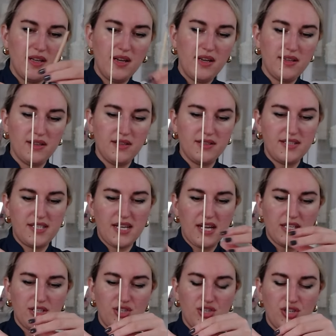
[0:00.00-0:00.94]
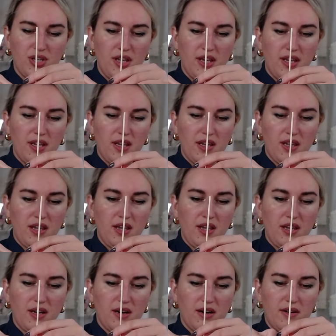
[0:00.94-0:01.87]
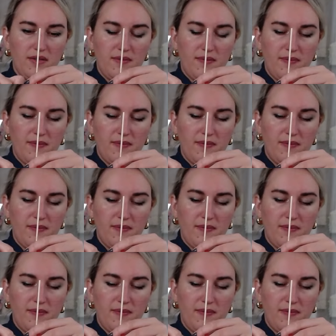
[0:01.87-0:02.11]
a little touch here